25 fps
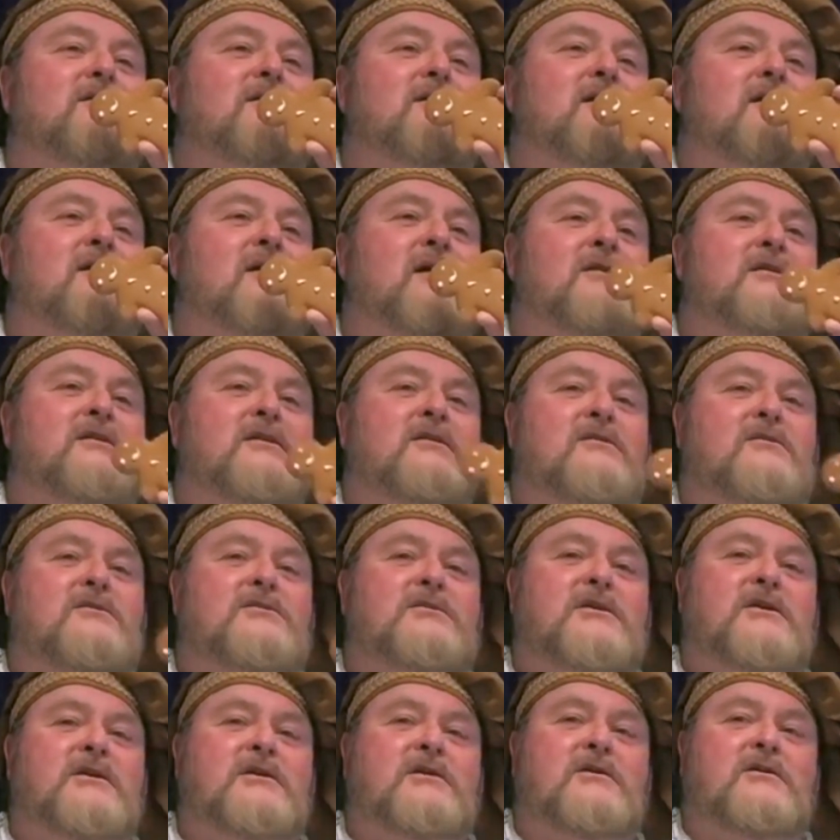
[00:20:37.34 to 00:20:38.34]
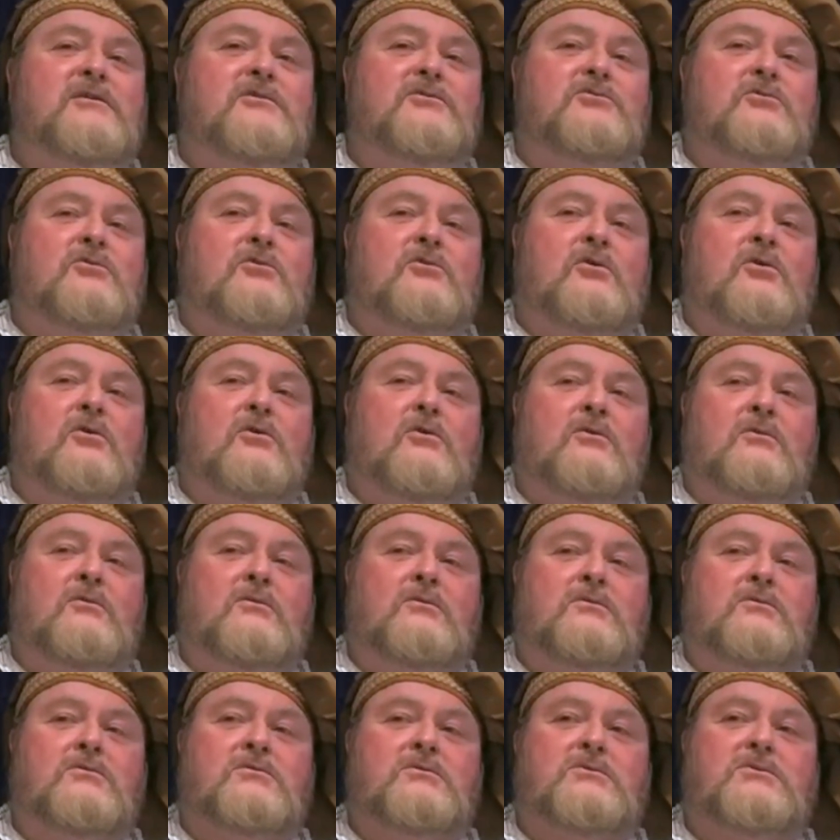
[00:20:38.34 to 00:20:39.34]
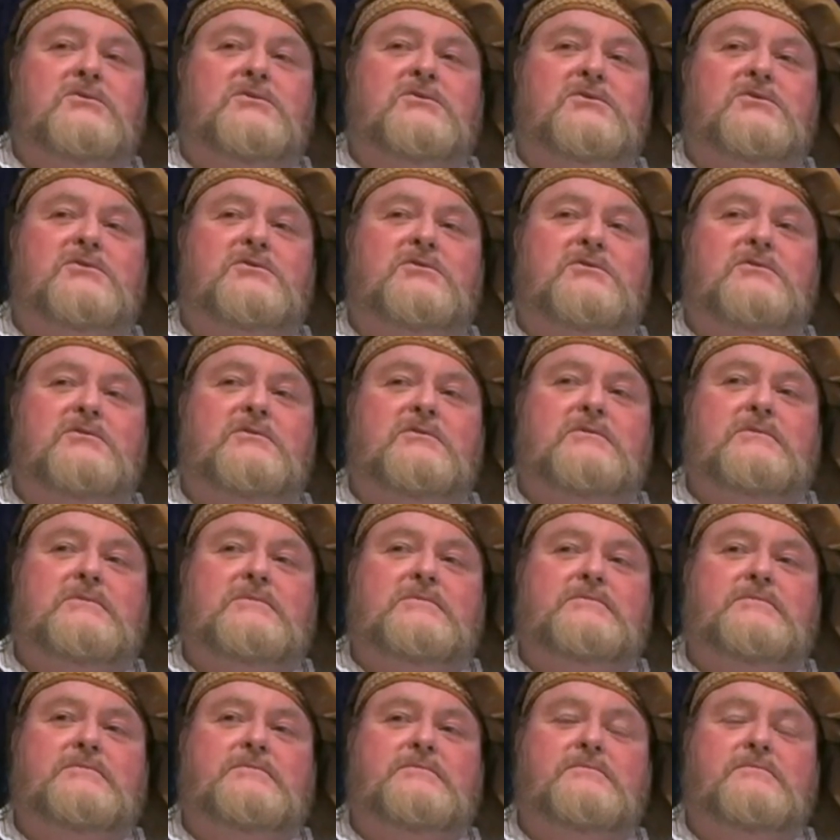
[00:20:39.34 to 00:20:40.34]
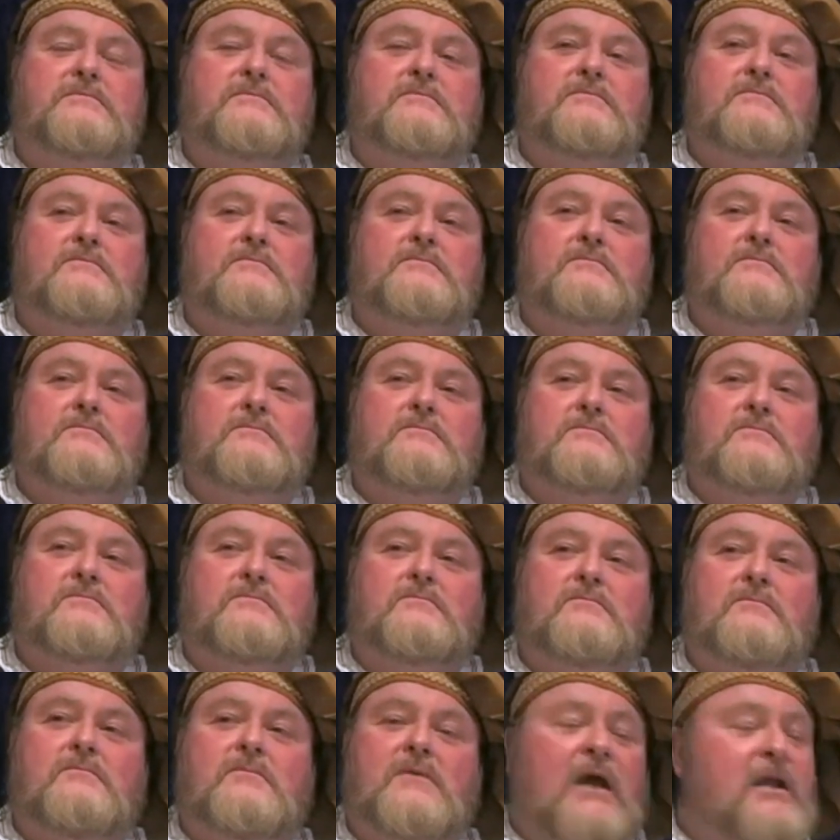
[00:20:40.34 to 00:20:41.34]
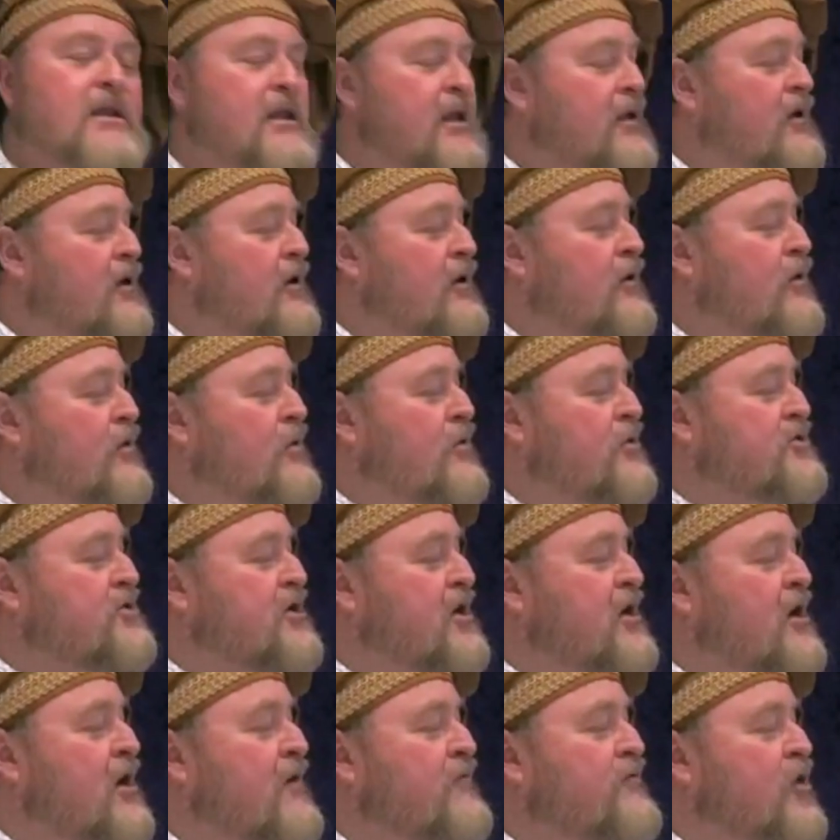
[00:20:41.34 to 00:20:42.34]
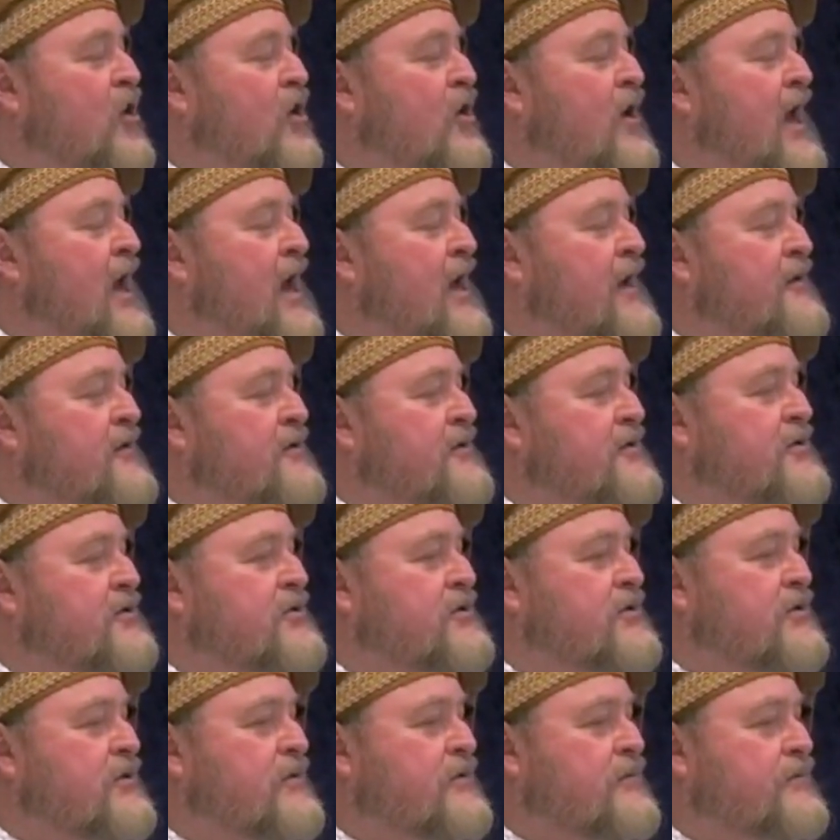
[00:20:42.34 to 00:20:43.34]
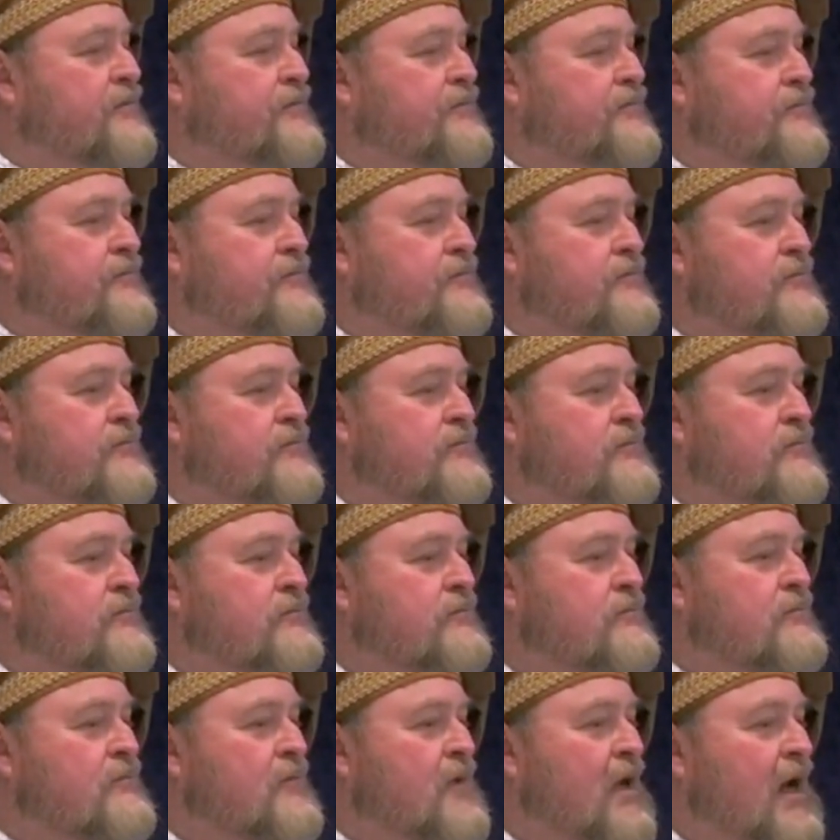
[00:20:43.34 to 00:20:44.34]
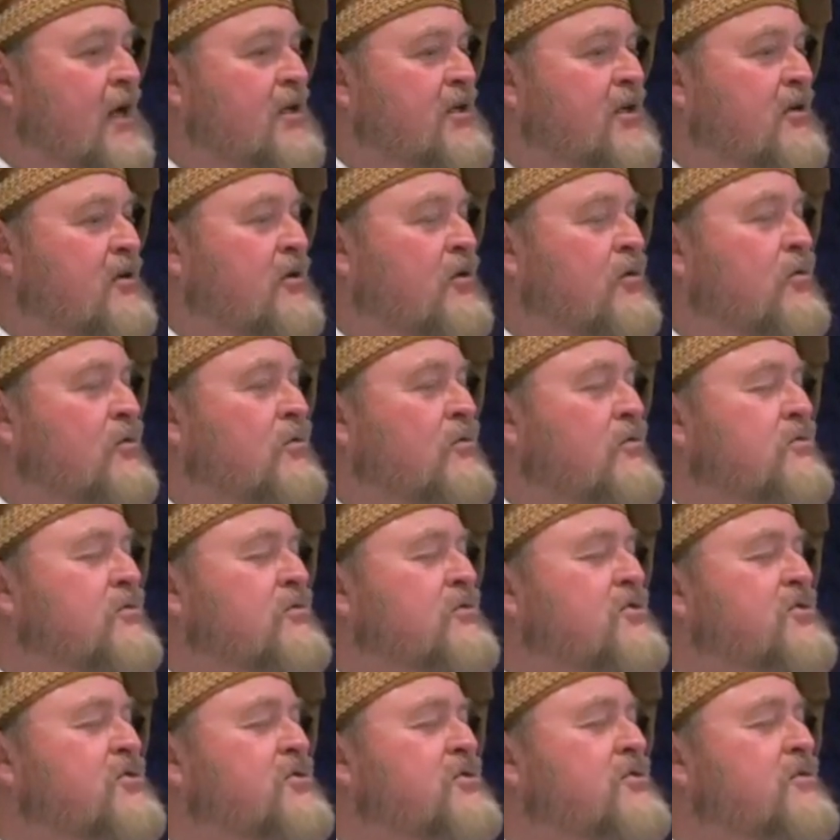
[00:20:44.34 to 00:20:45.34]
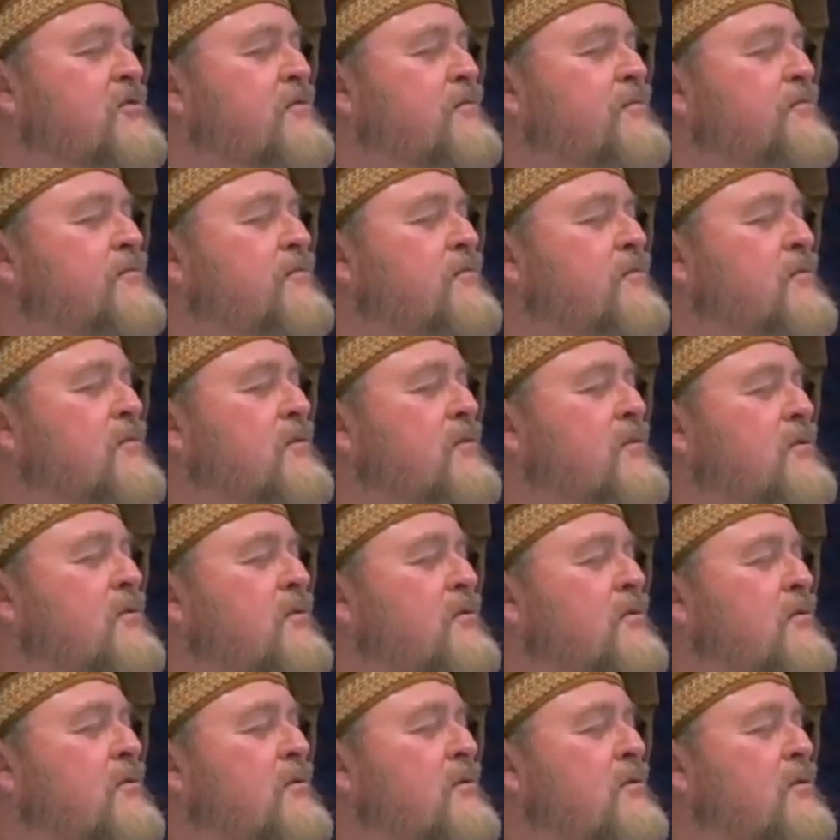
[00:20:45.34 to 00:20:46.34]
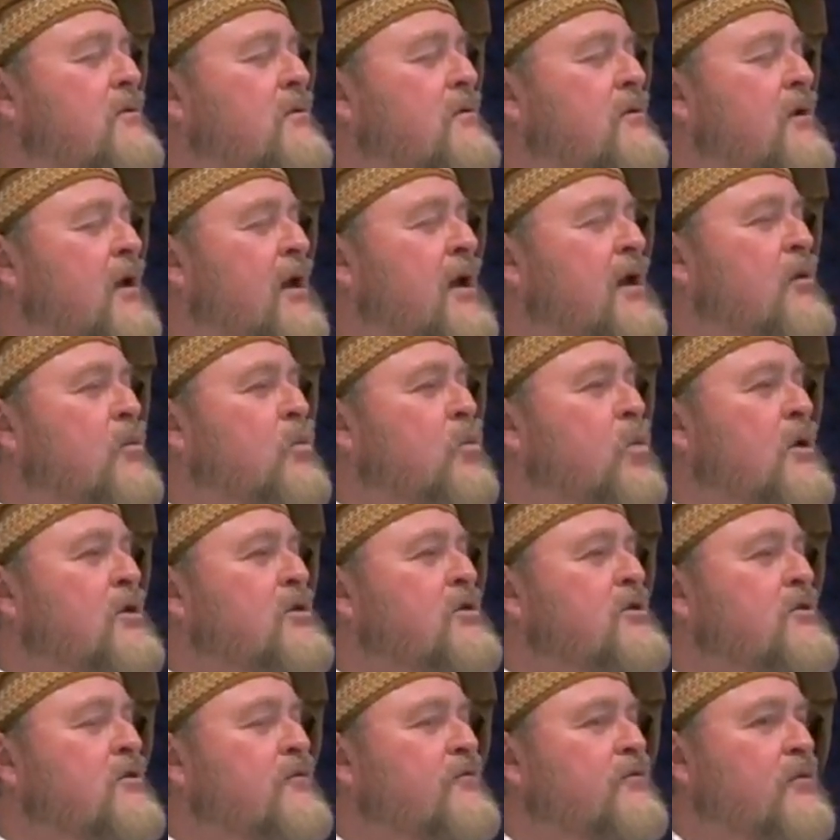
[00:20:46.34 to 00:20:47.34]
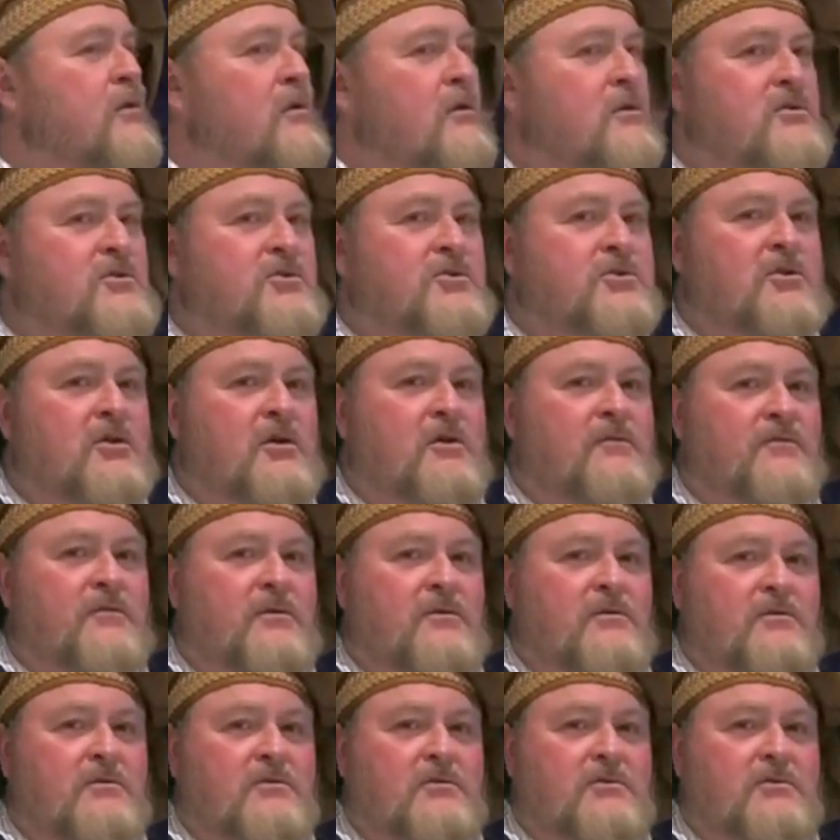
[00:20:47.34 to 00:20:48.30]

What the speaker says: And I did not heed your calls. And in the losing of your head, I did lose a wonderful servant.